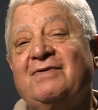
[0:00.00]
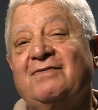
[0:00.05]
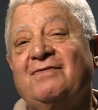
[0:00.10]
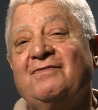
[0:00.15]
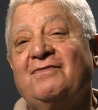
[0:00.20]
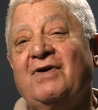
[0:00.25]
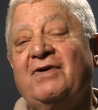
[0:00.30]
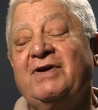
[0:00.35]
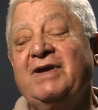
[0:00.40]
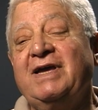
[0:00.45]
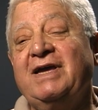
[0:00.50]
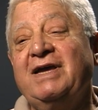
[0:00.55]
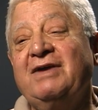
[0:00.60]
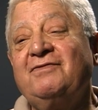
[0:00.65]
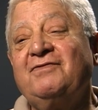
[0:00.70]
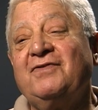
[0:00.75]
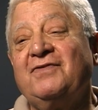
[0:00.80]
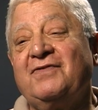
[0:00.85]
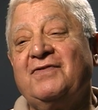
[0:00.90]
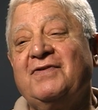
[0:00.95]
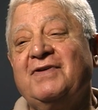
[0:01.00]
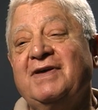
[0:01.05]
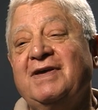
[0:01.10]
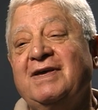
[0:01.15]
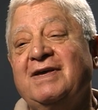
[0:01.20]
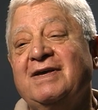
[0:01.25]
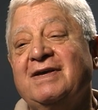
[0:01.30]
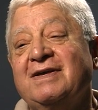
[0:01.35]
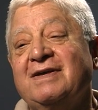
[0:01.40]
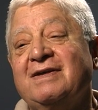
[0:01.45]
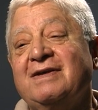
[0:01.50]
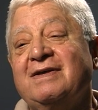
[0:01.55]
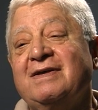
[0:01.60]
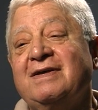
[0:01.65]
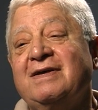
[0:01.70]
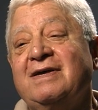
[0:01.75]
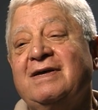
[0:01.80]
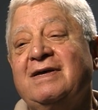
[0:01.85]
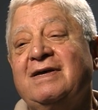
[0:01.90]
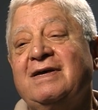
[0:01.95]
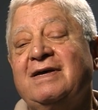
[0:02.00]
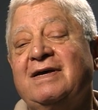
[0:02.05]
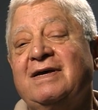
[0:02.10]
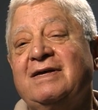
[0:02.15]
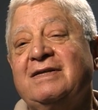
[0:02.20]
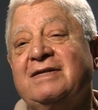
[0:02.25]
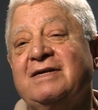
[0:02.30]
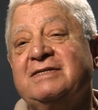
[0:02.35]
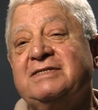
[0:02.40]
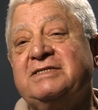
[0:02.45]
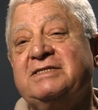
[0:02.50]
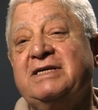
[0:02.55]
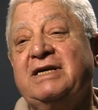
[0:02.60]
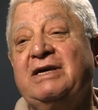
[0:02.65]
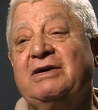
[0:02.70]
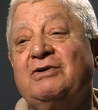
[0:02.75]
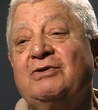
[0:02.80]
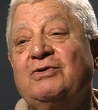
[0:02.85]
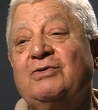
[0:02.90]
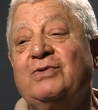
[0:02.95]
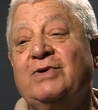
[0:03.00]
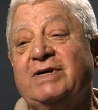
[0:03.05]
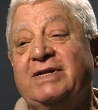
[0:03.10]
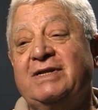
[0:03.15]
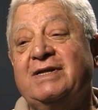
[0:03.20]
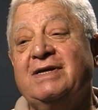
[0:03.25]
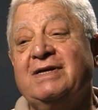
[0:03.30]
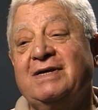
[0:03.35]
very interesting to see who would